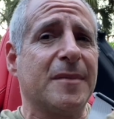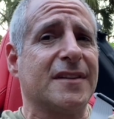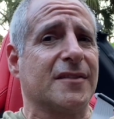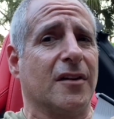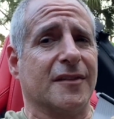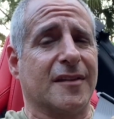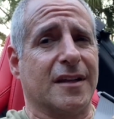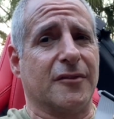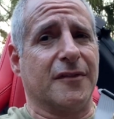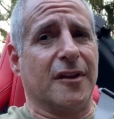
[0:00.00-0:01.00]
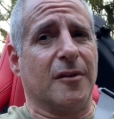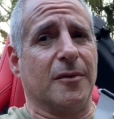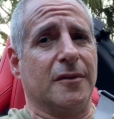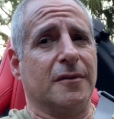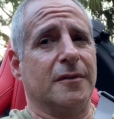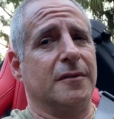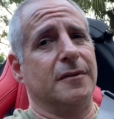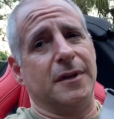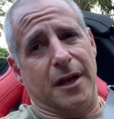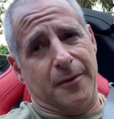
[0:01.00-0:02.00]
exhausts that are available?
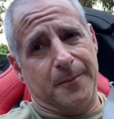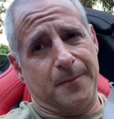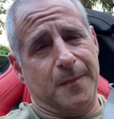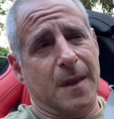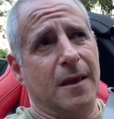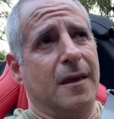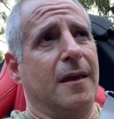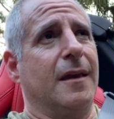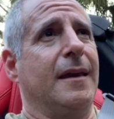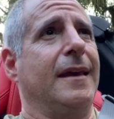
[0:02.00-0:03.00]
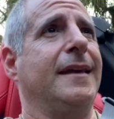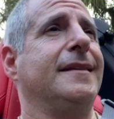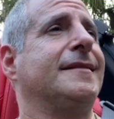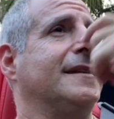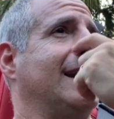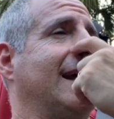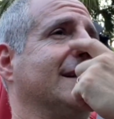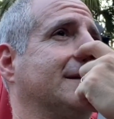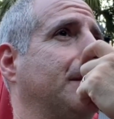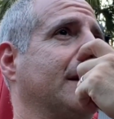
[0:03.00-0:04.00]
No. Is it as
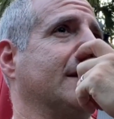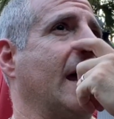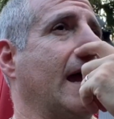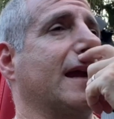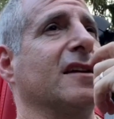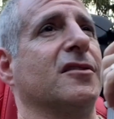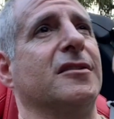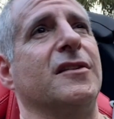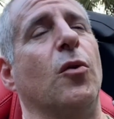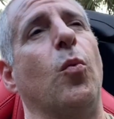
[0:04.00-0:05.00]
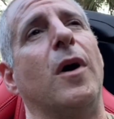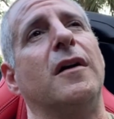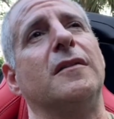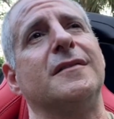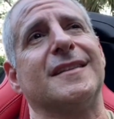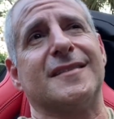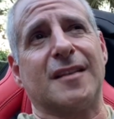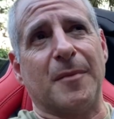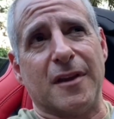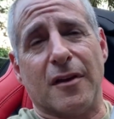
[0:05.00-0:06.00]
spectacular in the welds as
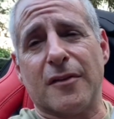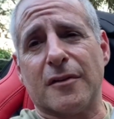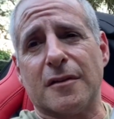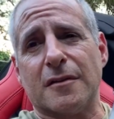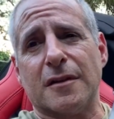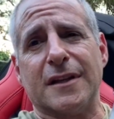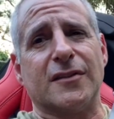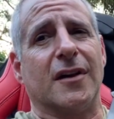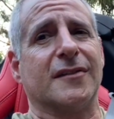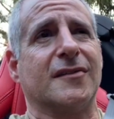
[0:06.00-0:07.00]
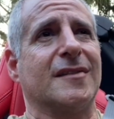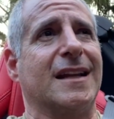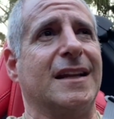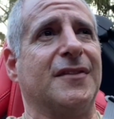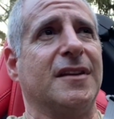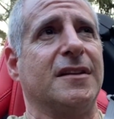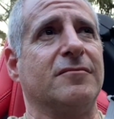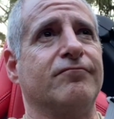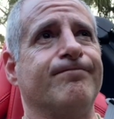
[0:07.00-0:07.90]
some of the other exhausts that I've seen?